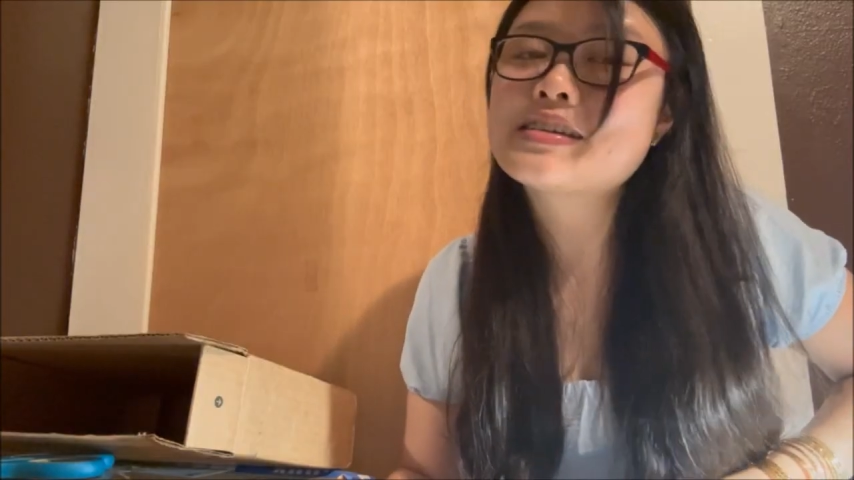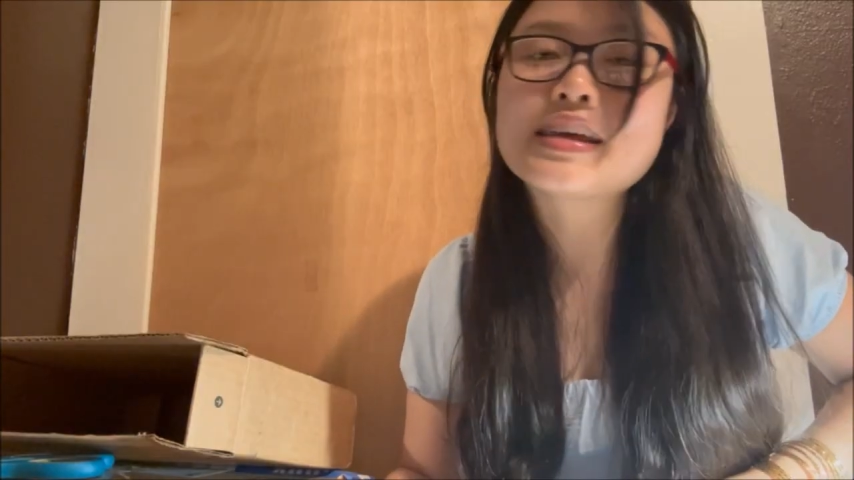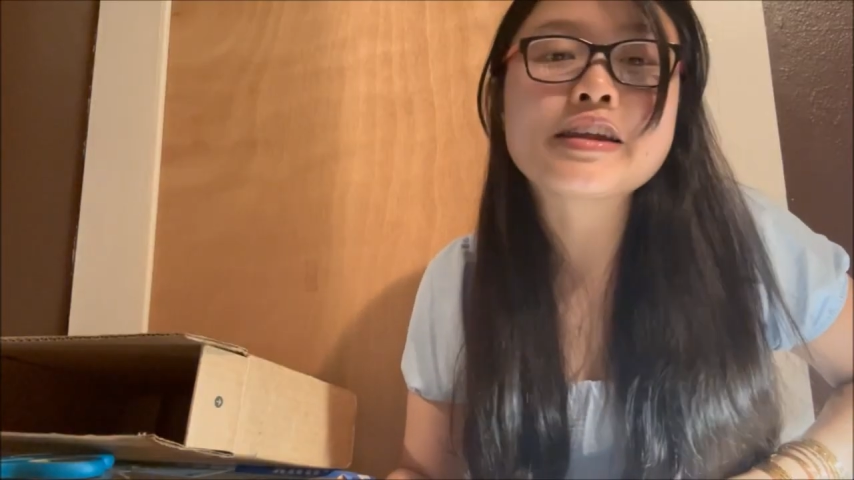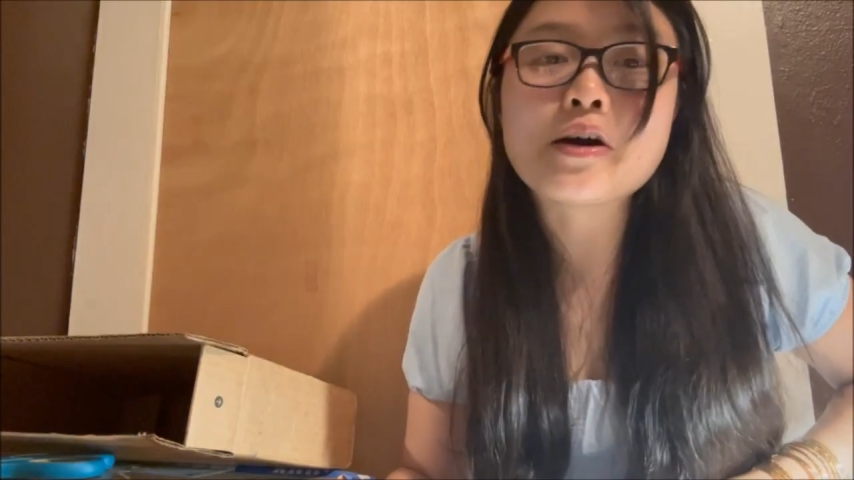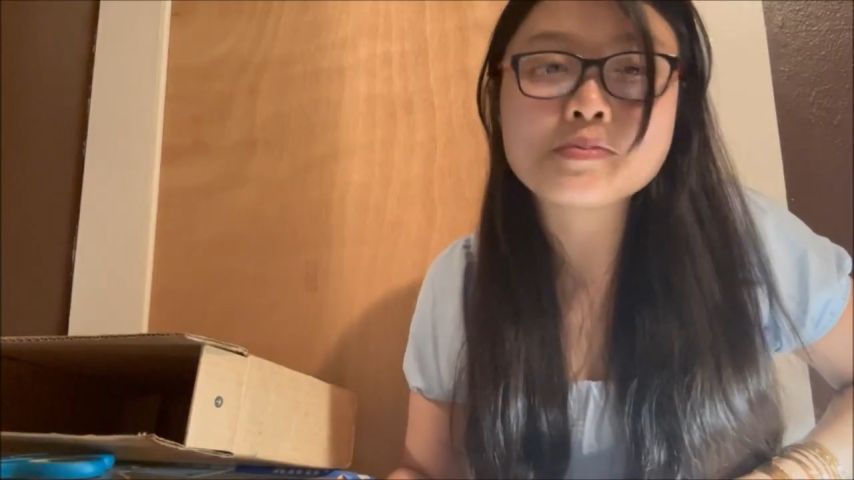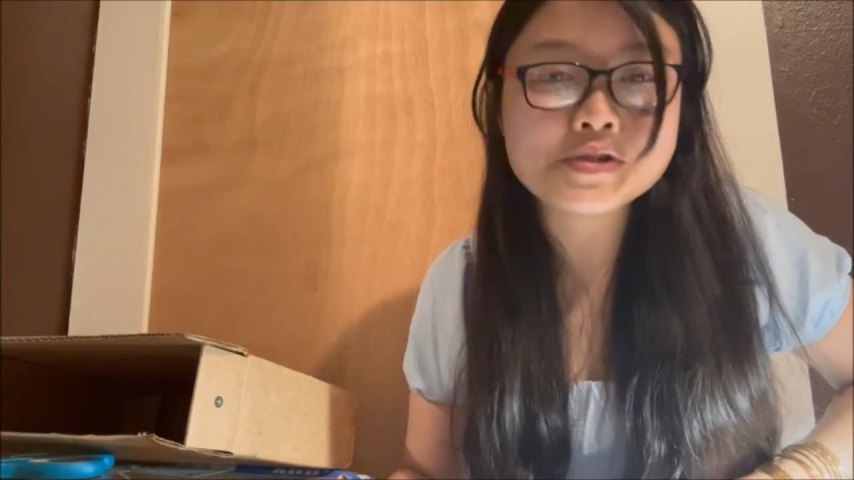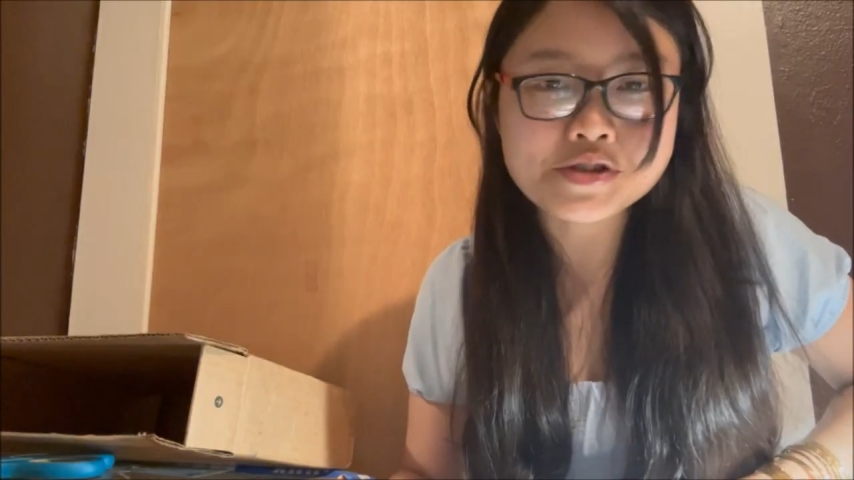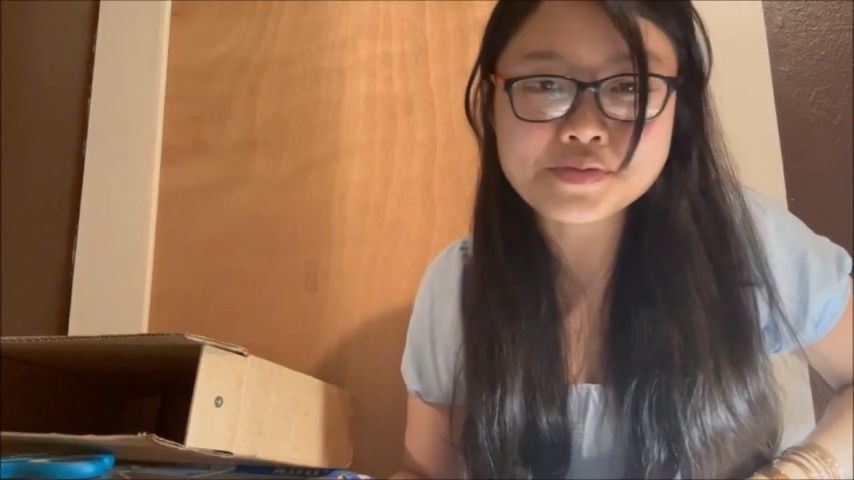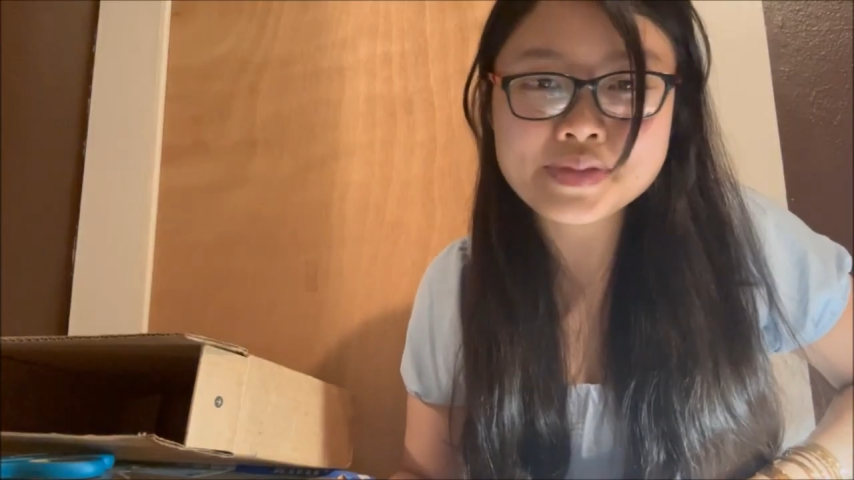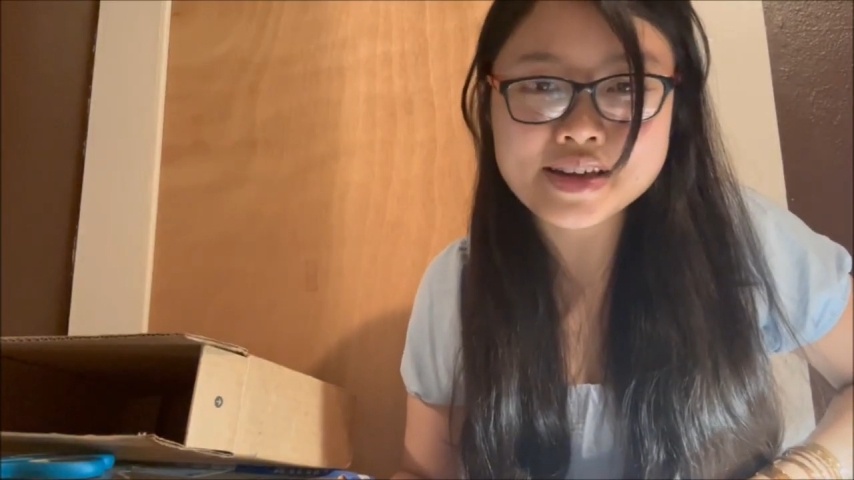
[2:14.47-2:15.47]
They don't
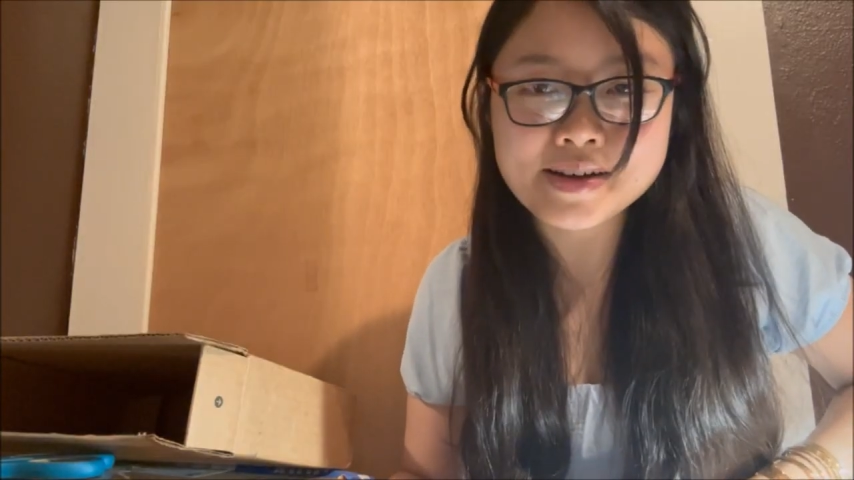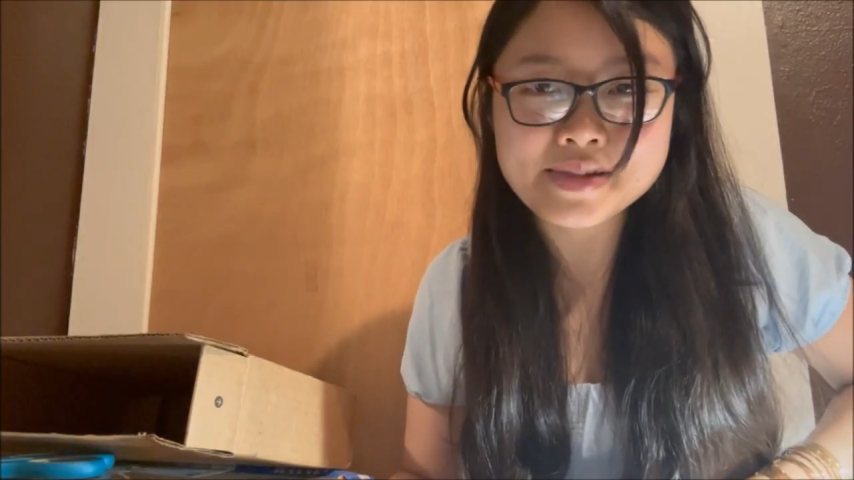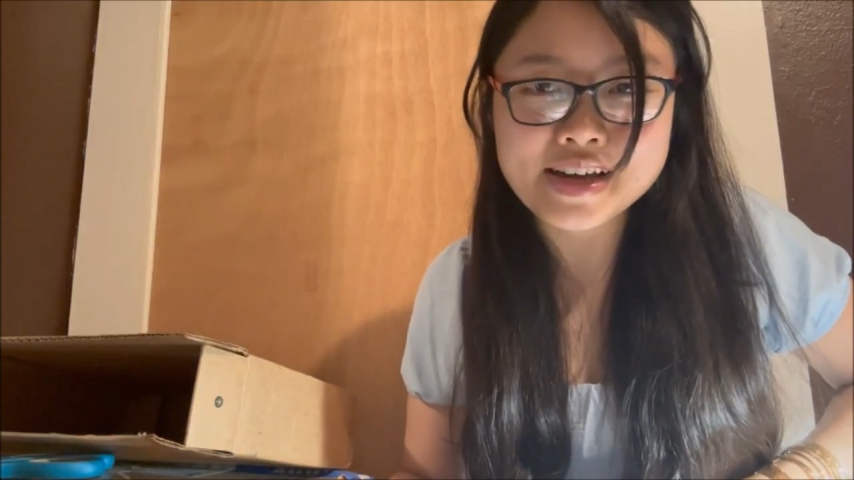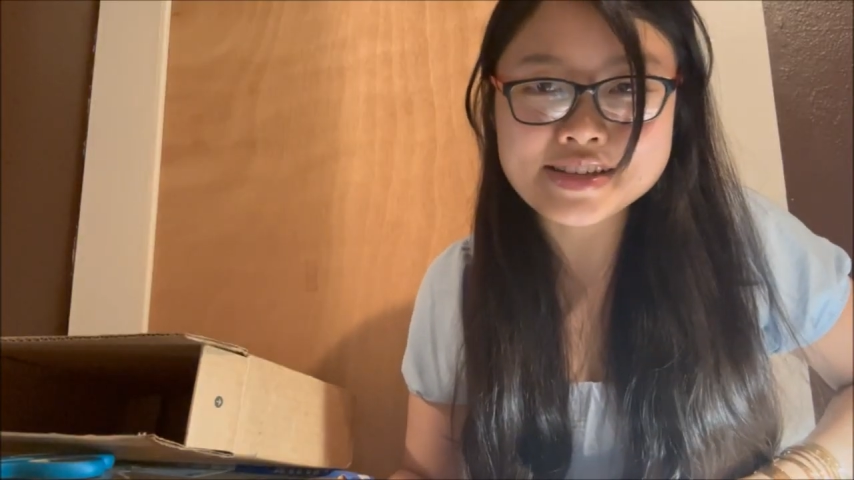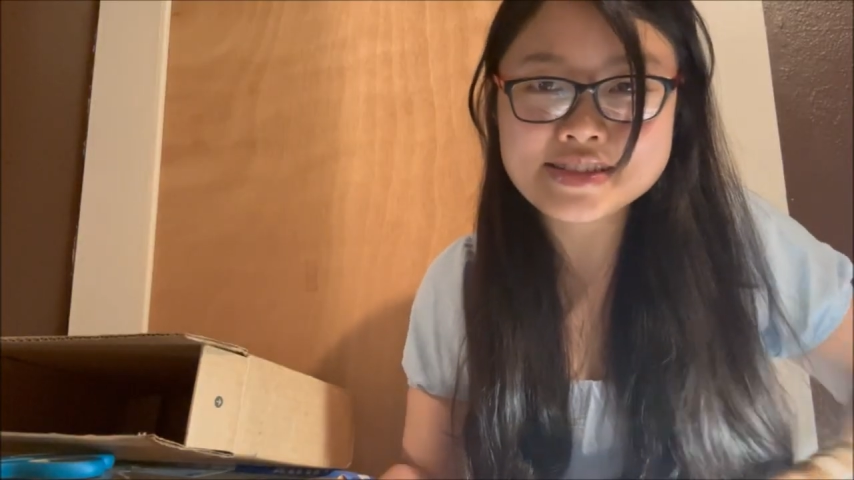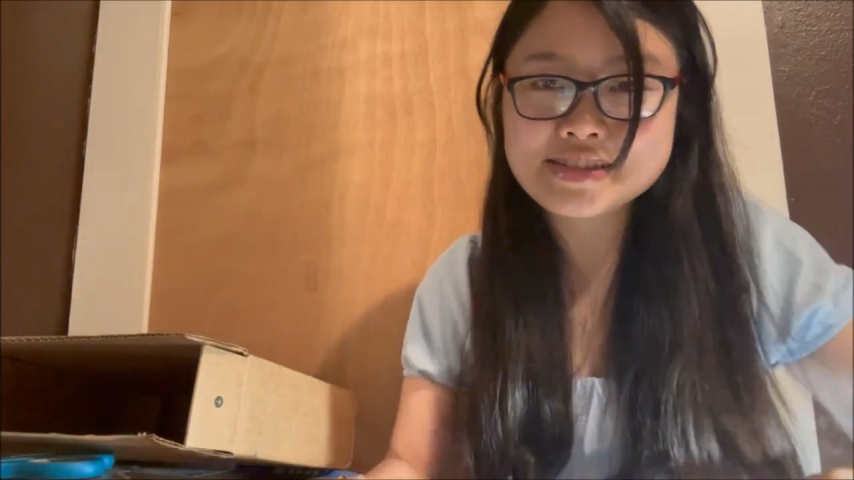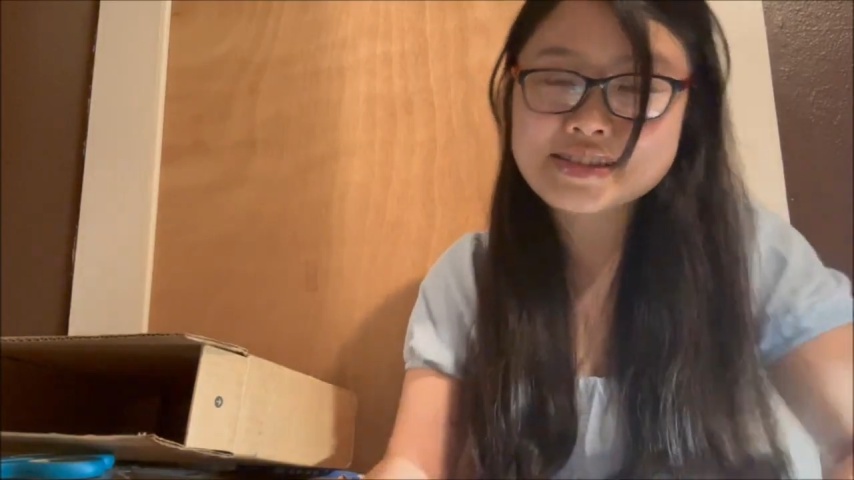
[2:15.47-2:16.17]
do pickup, guys.